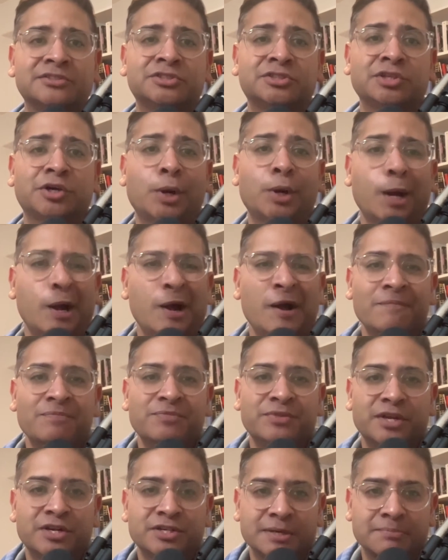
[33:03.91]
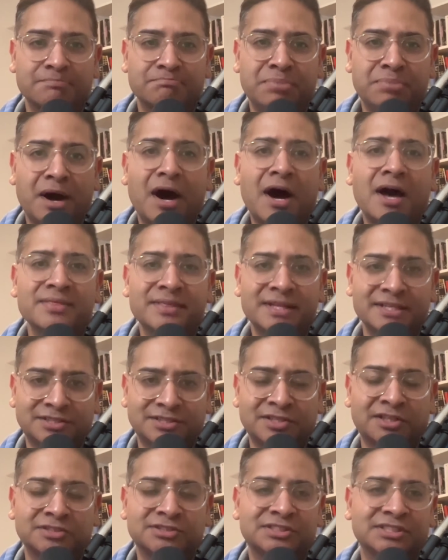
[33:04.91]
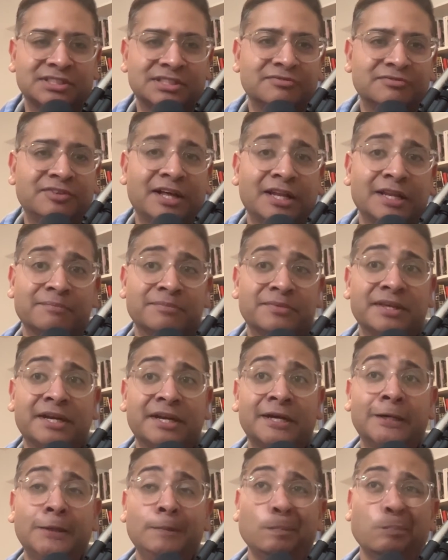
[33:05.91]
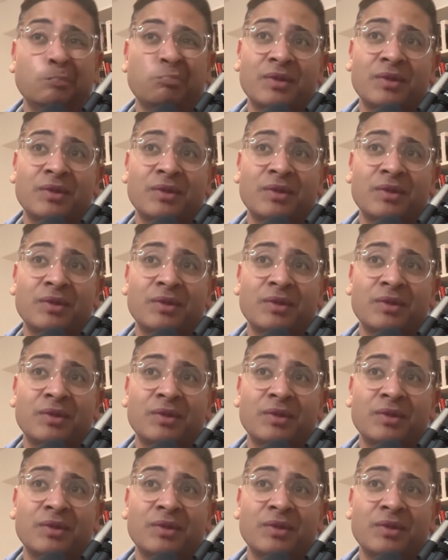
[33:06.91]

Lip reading: So there's a bond that starts to develop there.